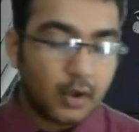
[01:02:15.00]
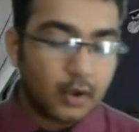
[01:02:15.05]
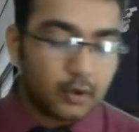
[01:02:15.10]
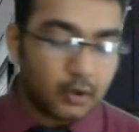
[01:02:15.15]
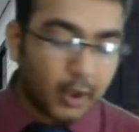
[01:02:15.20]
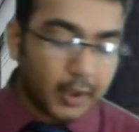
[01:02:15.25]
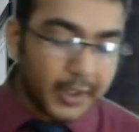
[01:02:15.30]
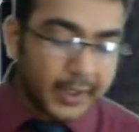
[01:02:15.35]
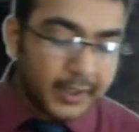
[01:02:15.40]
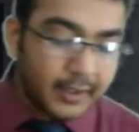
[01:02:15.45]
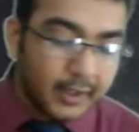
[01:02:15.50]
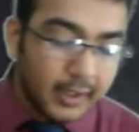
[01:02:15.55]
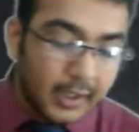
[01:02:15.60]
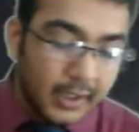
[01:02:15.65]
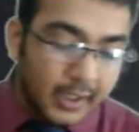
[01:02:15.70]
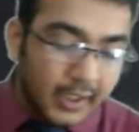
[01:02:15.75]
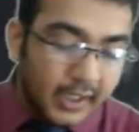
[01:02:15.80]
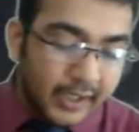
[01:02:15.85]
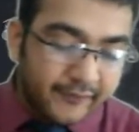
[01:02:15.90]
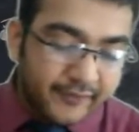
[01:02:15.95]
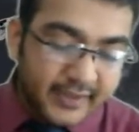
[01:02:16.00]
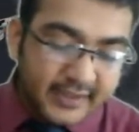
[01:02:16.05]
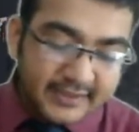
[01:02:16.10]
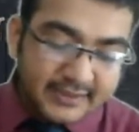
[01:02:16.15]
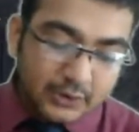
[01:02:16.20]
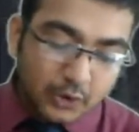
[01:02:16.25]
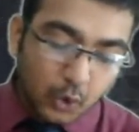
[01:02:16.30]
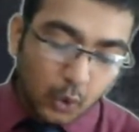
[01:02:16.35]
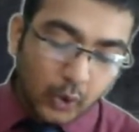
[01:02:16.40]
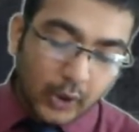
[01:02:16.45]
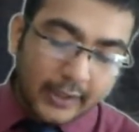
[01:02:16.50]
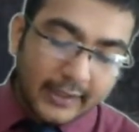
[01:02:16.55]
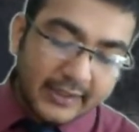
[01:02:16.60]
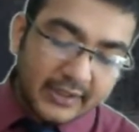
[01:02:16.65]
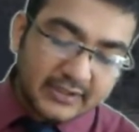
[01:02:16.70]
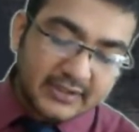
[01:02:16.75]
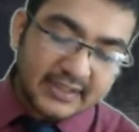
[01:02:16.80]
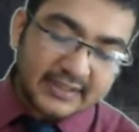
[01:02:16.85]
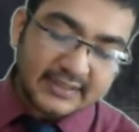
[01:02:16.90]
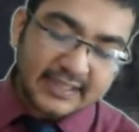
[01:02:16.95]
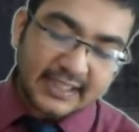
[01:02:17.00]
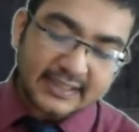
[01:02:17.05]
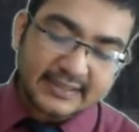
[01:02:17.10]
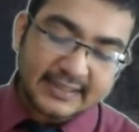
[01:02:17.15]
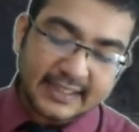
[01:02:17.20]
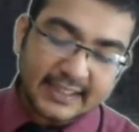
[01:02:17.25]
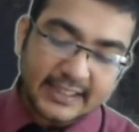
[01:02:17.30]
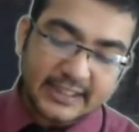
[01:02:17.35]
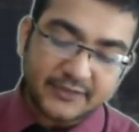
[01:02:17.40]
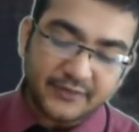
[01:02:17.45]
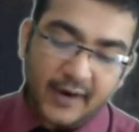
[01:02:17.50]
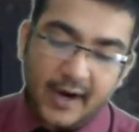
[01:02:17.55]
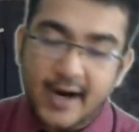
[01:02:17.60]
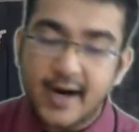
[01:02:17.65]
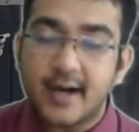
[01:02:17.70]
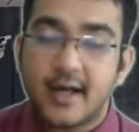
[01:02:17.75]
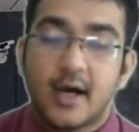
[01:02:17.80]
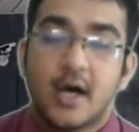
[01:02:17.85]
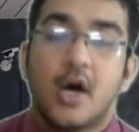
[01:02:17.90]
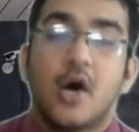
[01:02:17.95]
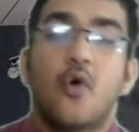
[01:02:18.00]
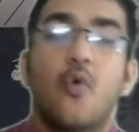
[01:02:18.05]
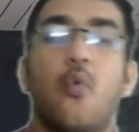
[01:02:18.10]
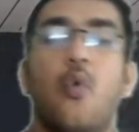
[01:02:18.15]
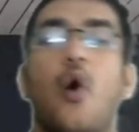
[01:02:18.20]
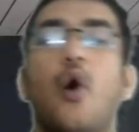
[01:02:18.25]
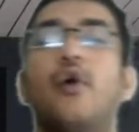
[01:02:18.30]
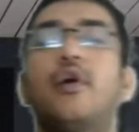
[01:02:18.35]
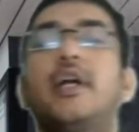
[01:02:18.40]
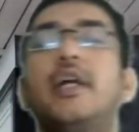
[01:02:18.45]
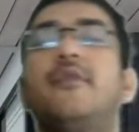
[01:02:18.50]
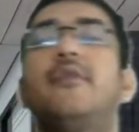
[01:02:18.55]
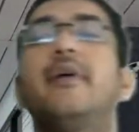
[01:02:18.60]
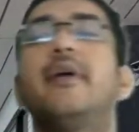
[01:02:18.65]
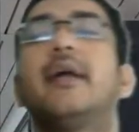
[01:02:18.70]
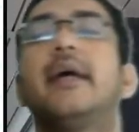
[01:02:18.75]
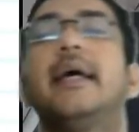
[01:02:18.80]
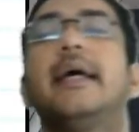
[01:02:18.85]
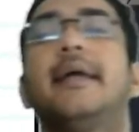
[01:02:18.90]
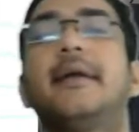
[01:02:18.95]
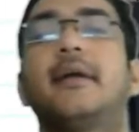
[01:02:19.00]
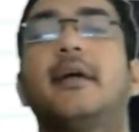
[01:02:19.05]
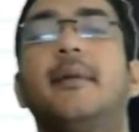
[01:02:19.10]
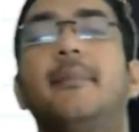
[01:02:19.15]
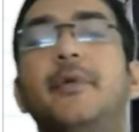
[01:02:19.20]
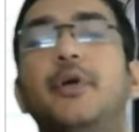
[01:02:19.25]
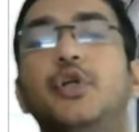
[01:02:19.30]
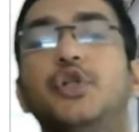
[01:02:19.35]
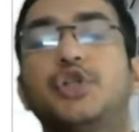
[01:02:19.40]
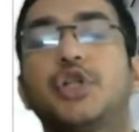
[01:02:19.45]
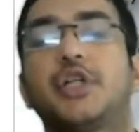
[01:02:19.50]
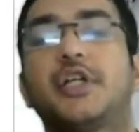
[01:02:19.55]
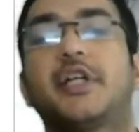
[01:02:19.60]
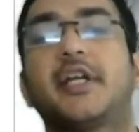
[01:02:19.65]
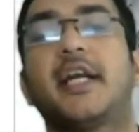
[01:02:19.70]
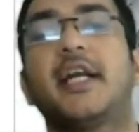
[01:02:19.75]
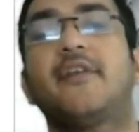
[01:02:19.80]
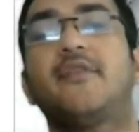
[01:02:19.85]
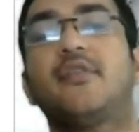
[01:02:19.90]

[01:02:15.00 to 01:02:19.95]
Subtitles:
Got it? If these two conditions are satisfied, whatever income you generate